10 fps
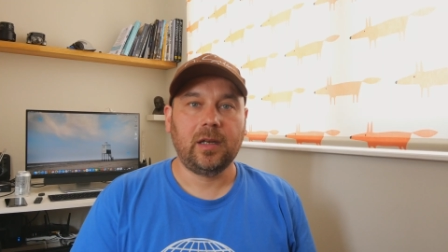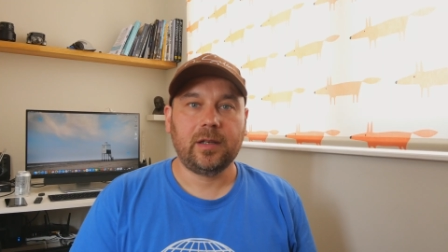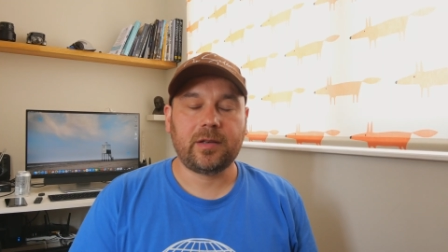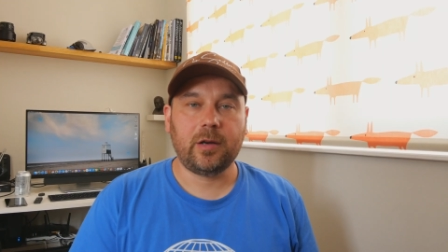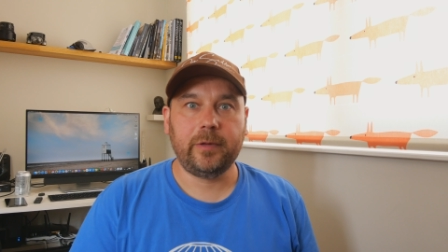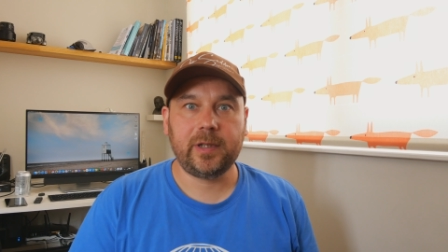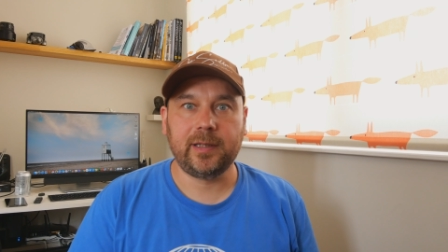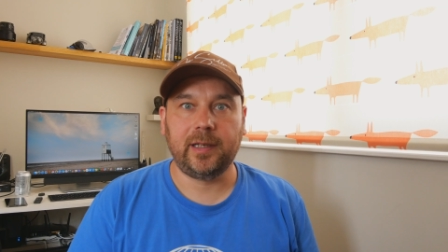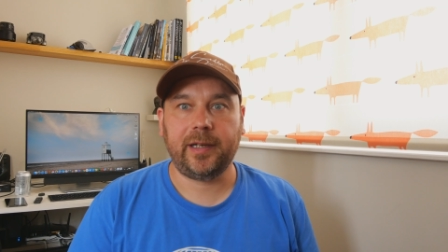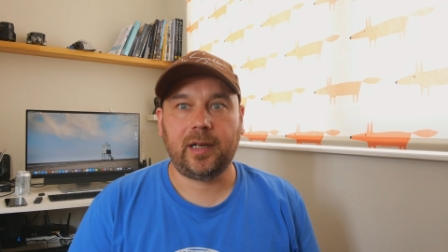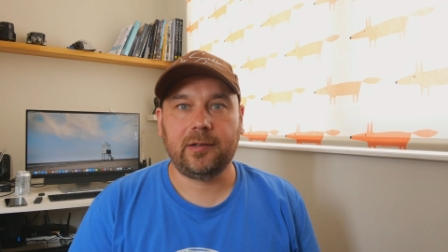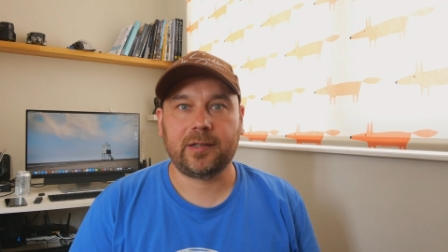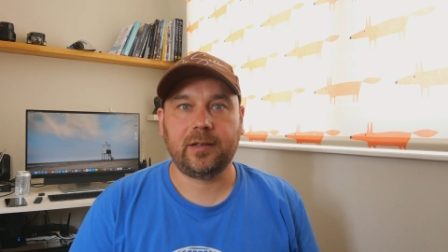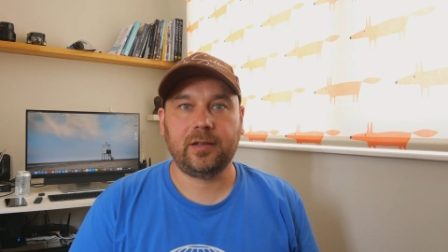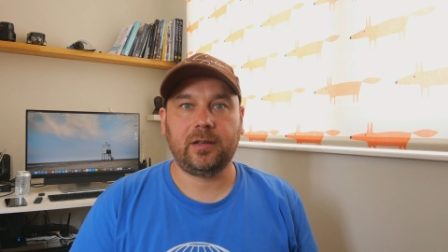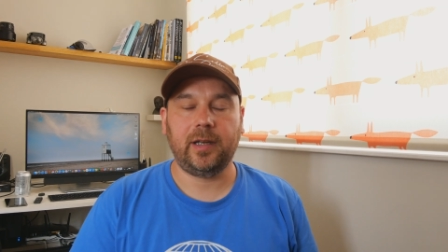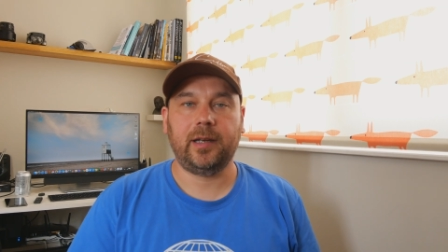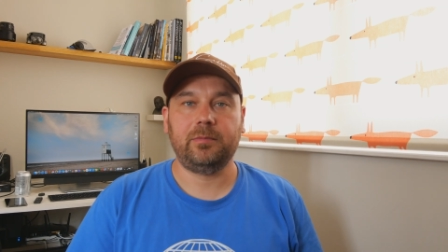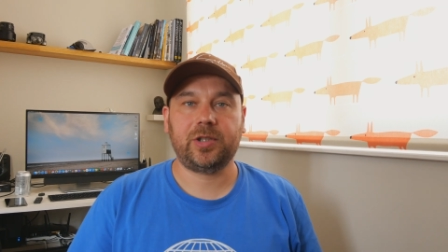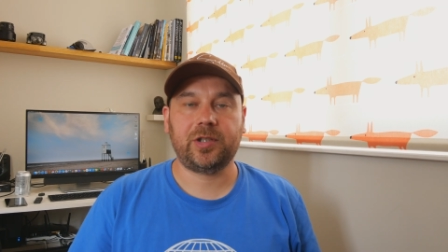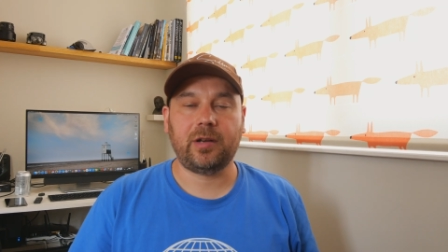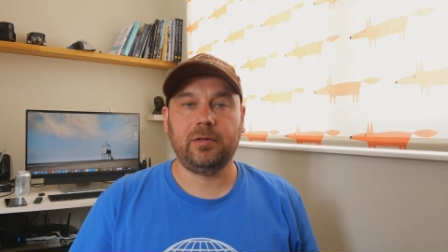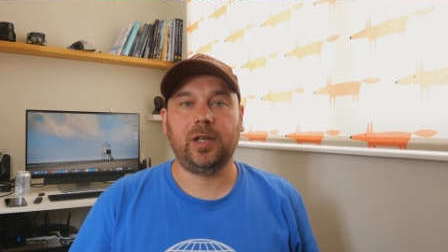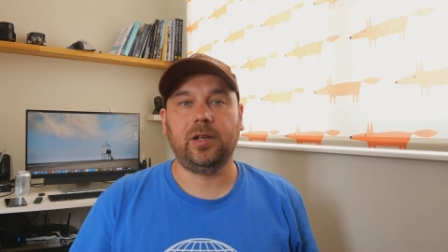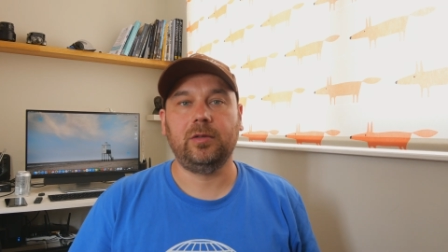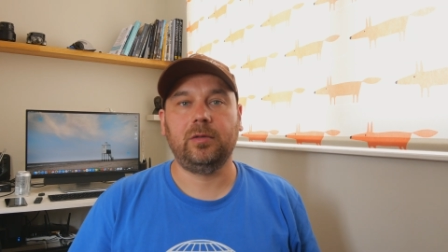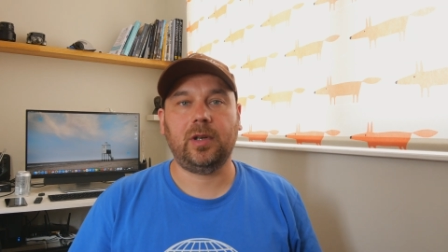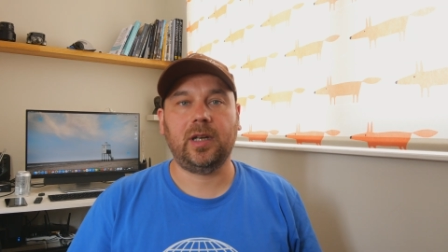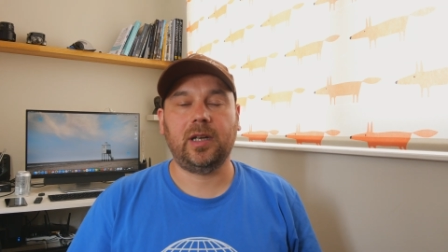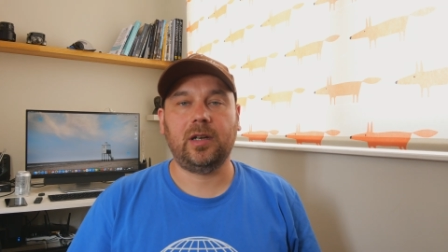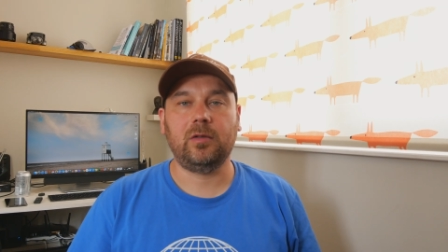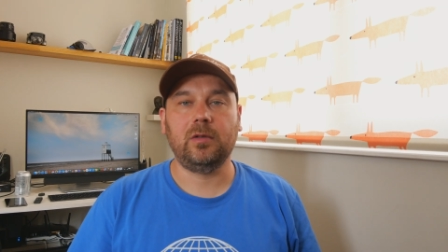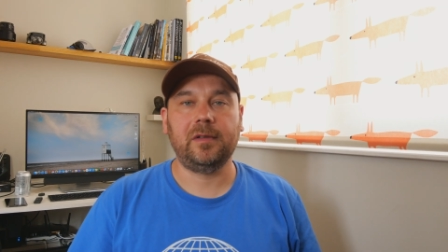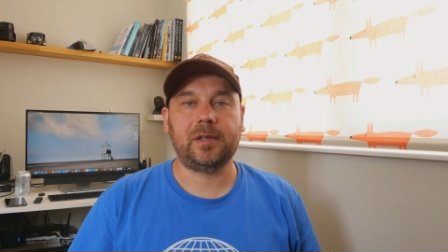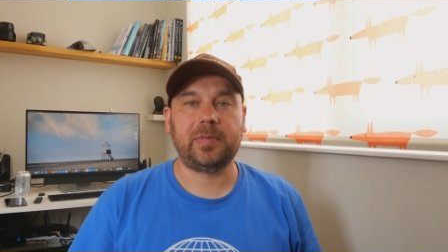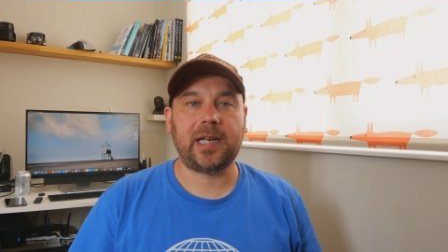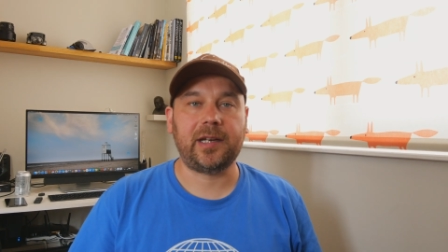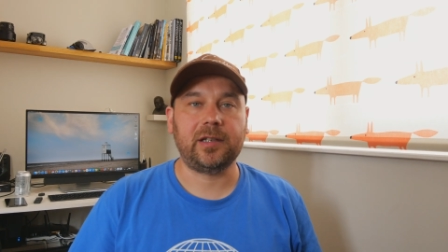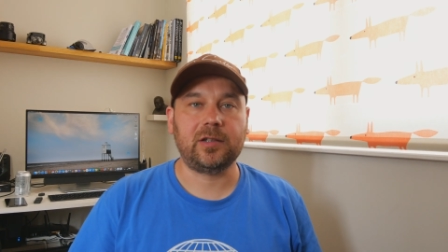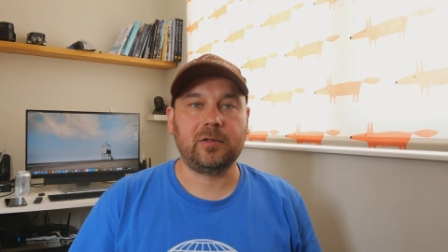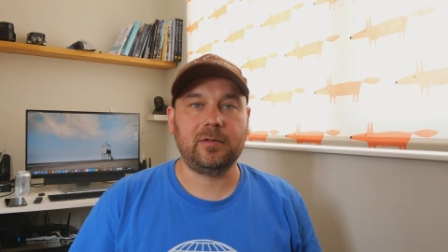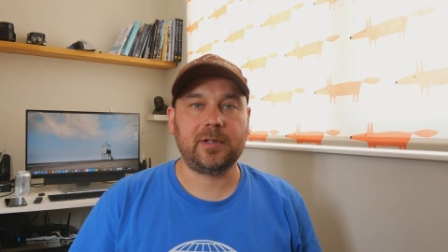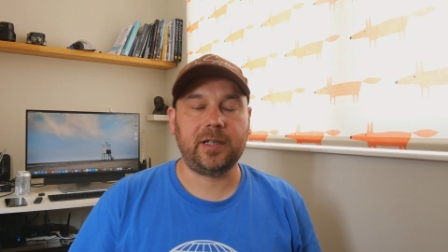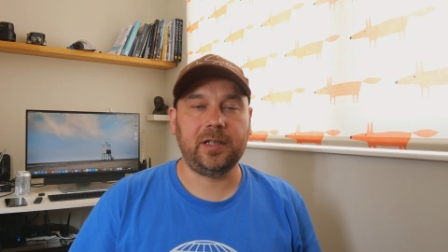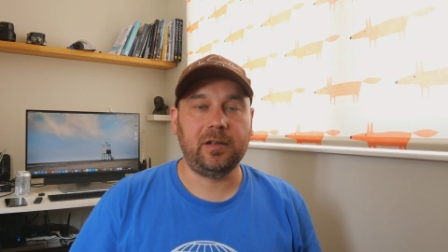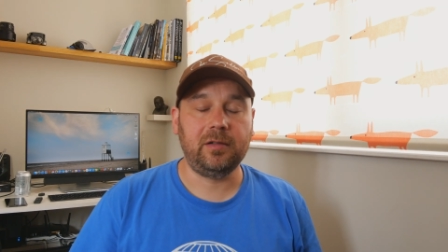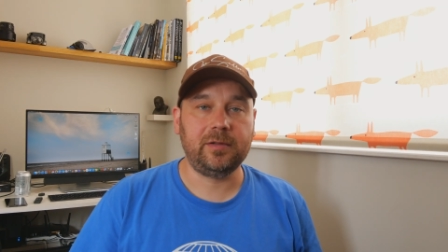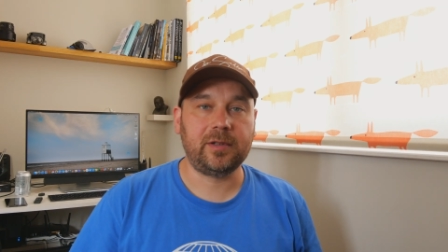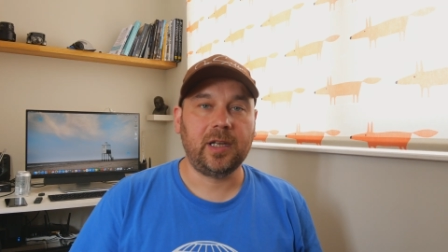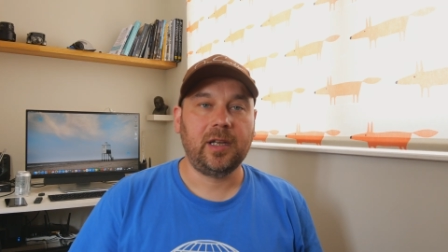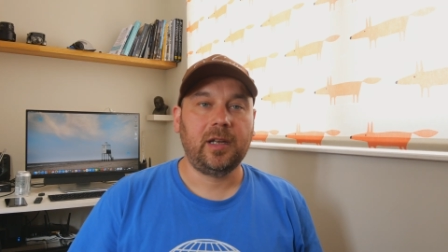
So originally I was going to show you all of the planning tools I used,